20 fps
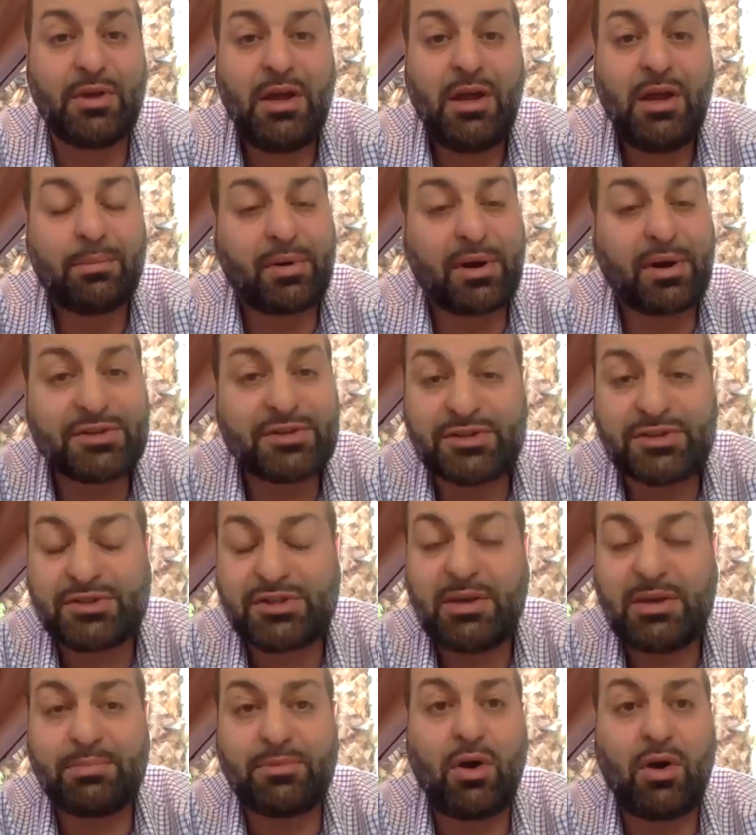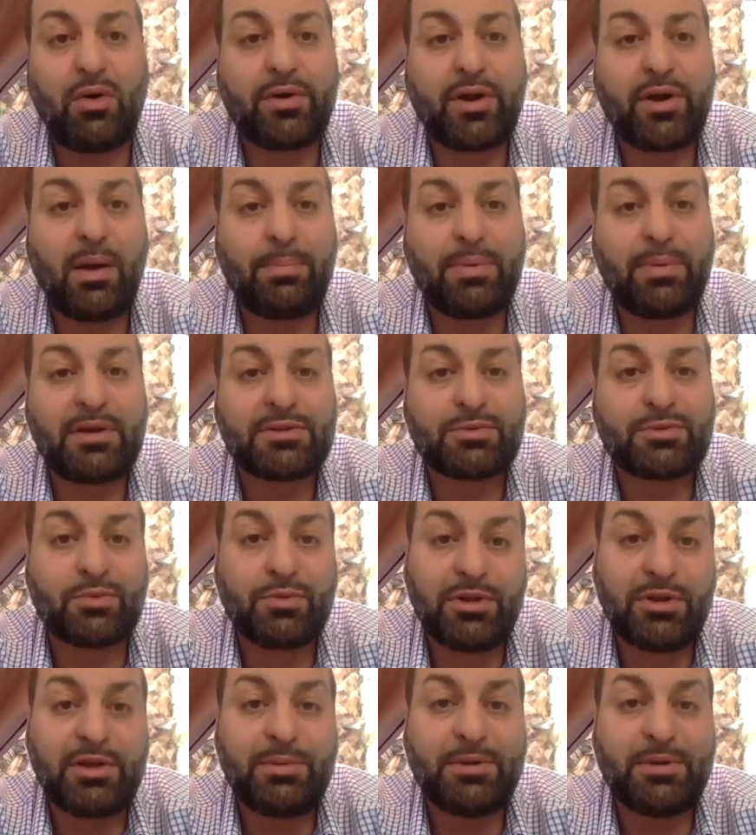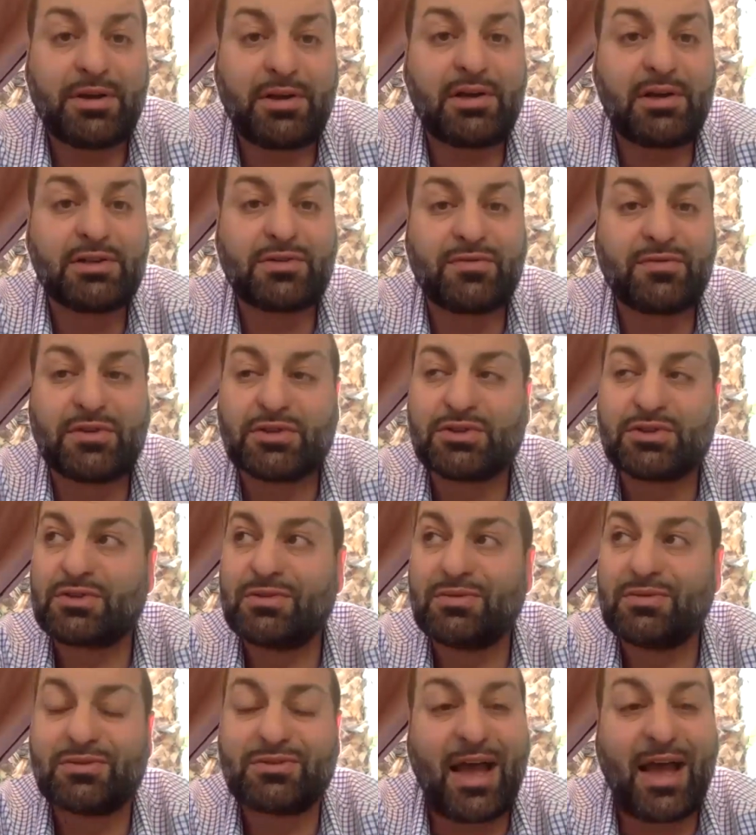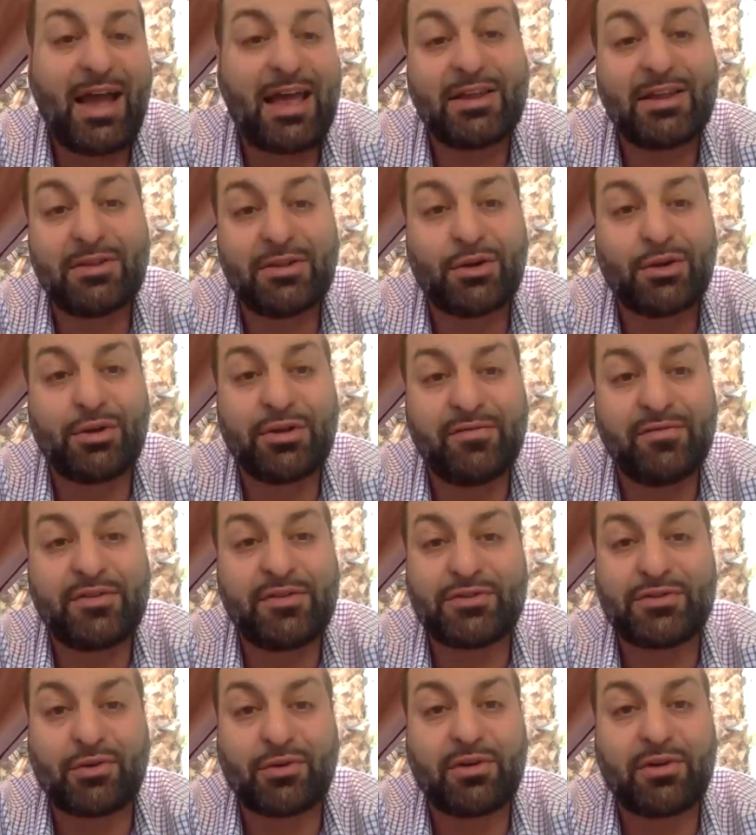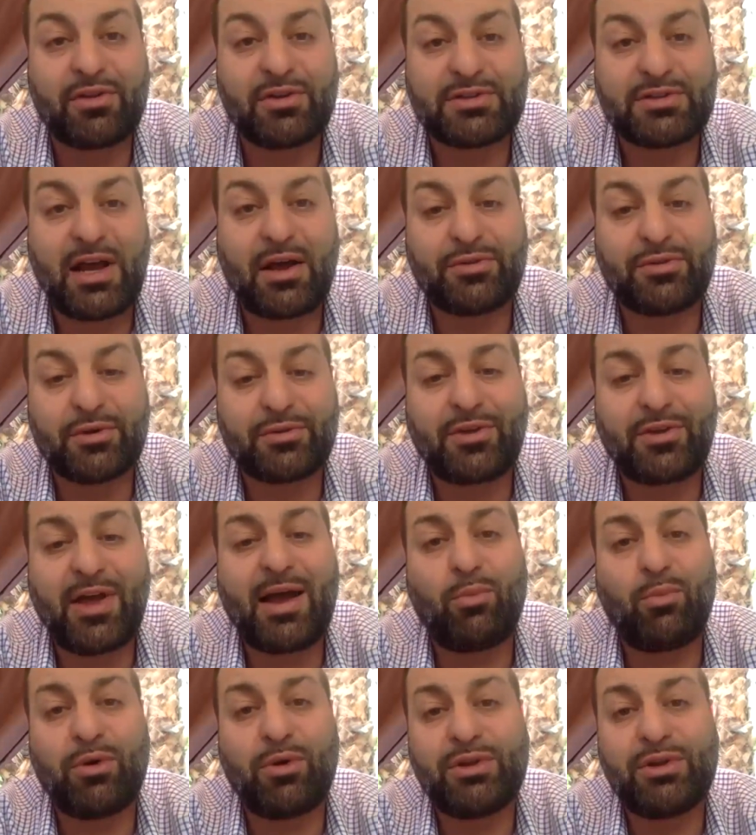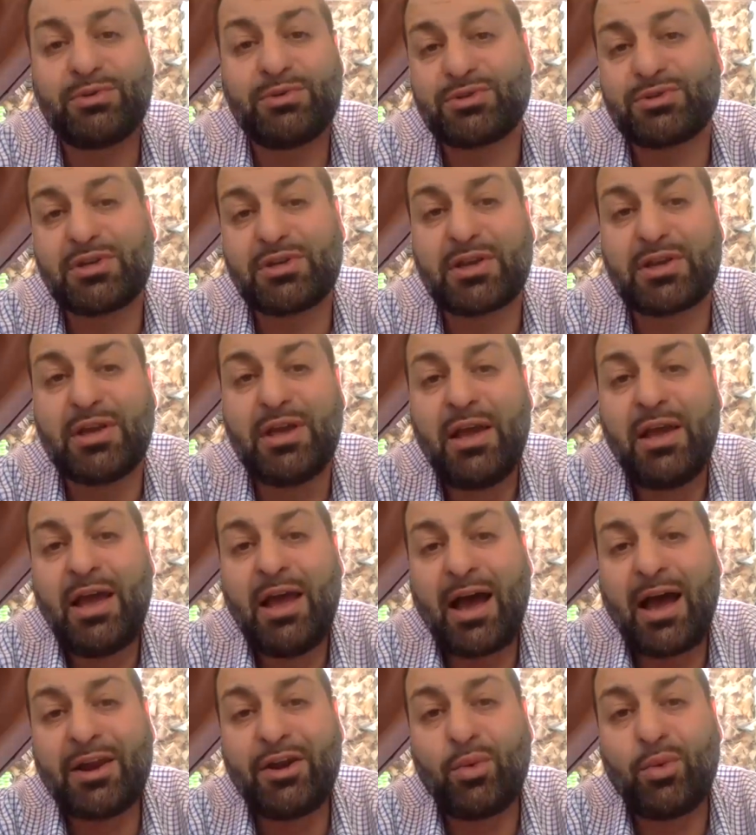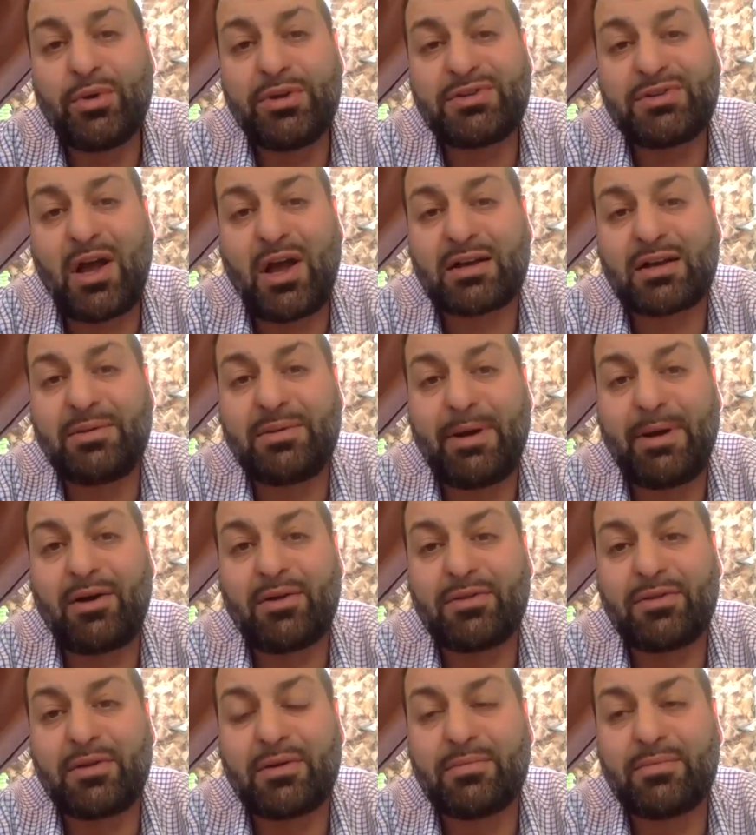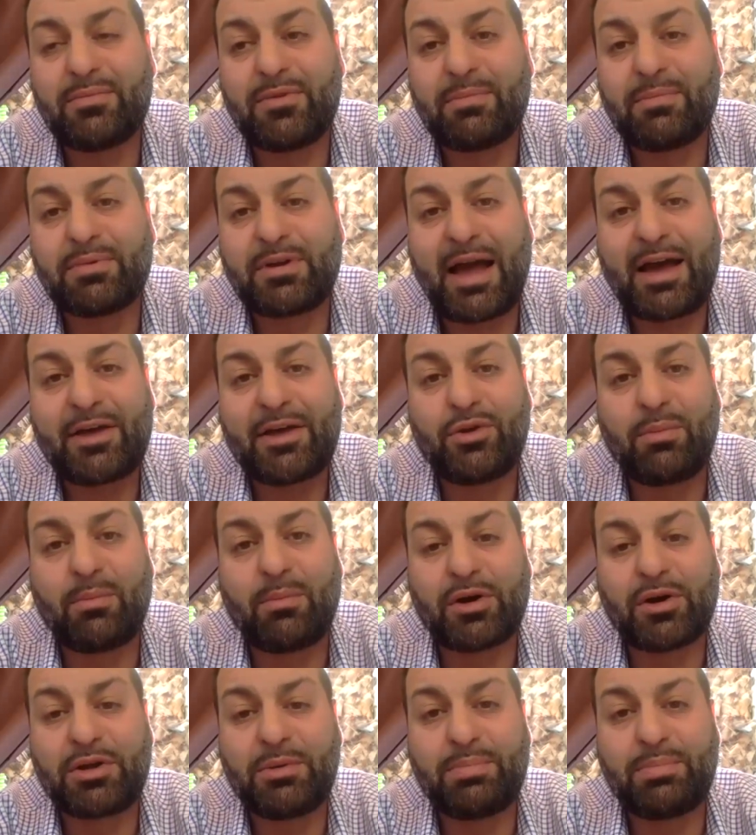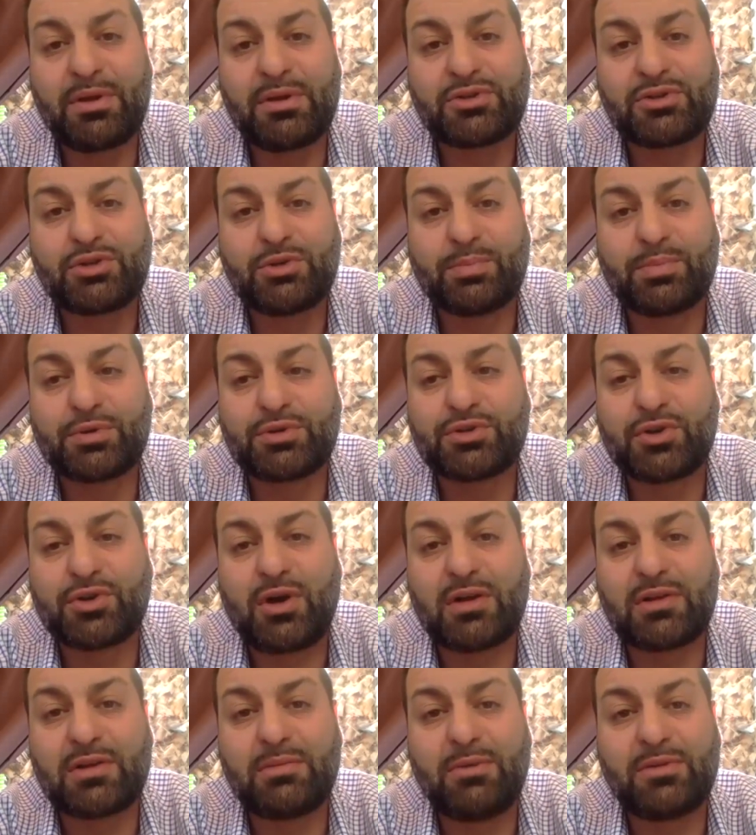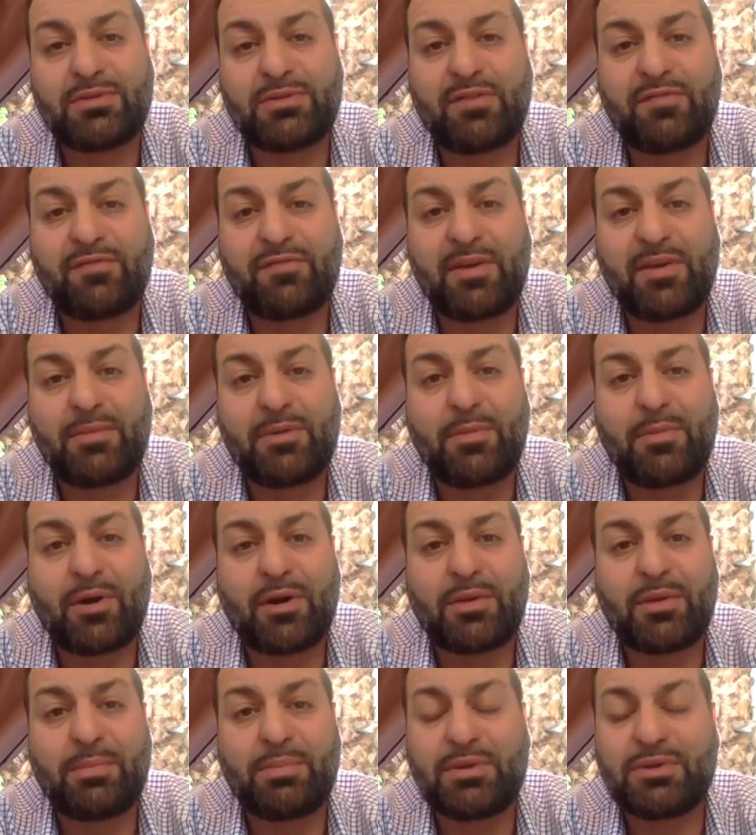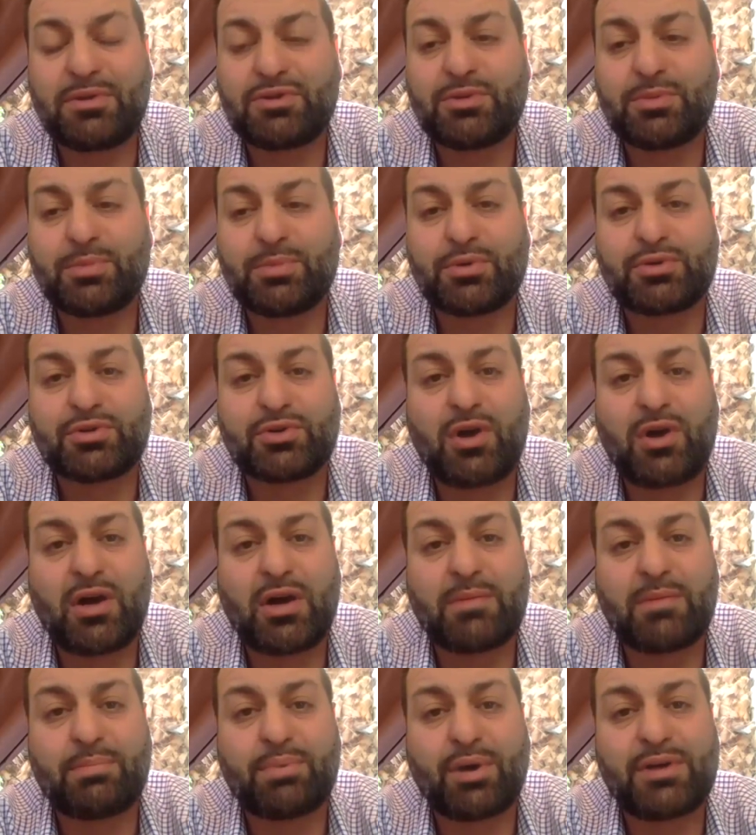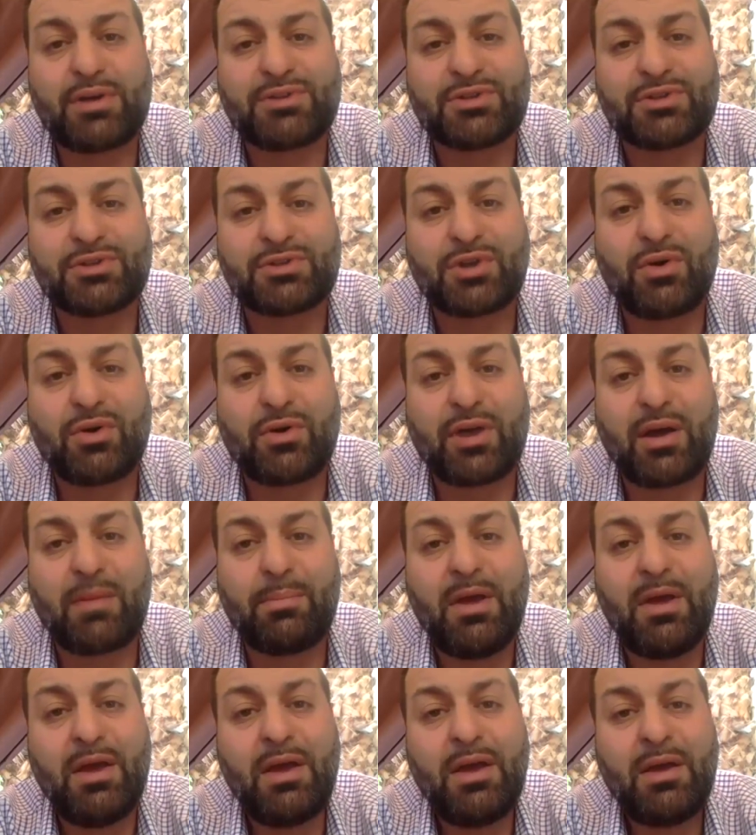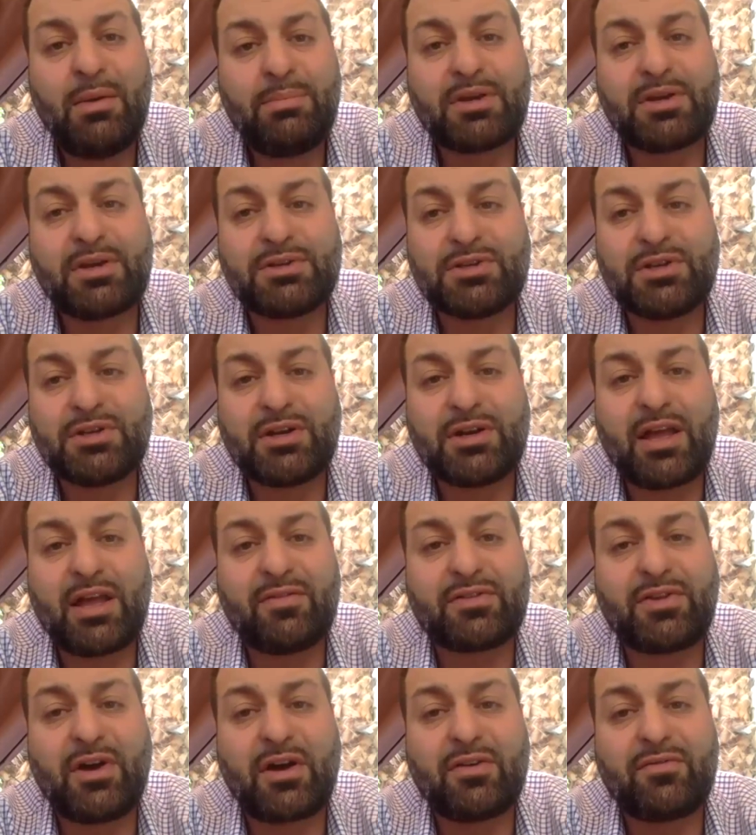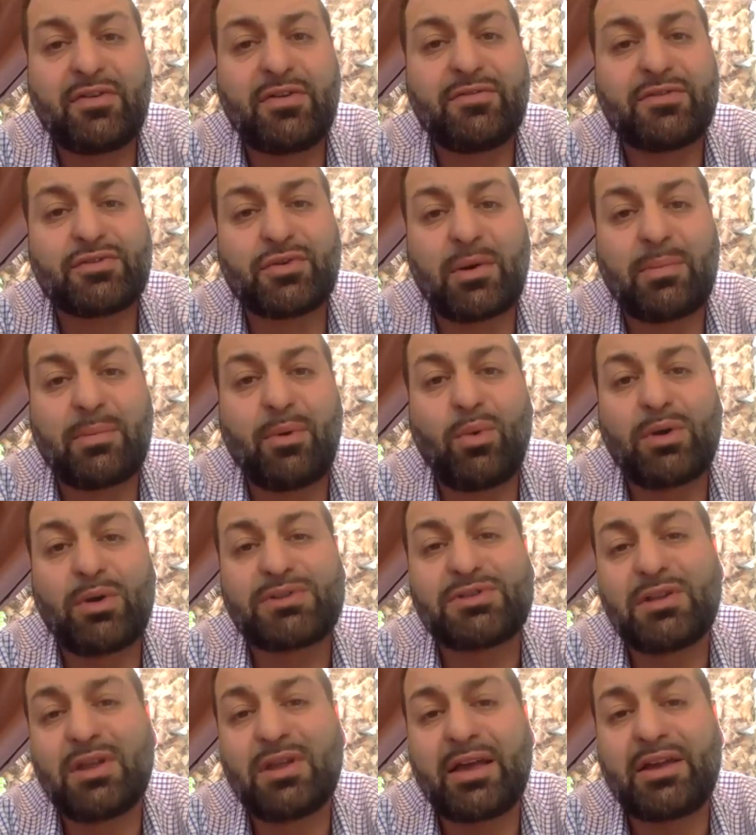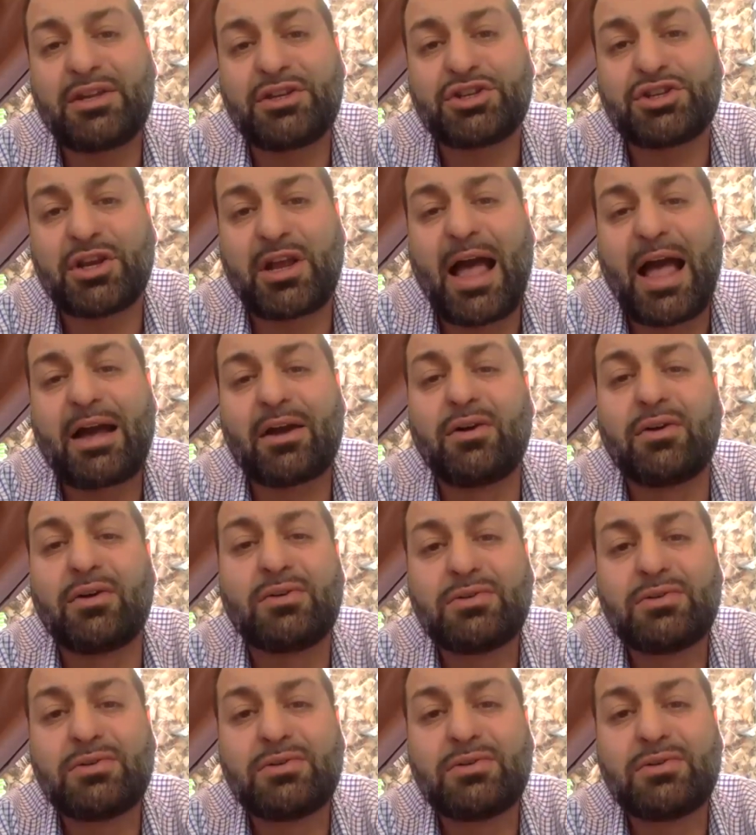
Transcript: Prices keep going up, and it's really because of this tiny little inventory that's out there. Tom, what are you seeing? I know we talked about the condo market being super strong, the multifamily market being super strong, and prices going up because you didn't have a ton of inventory. But what's it like in Chicago?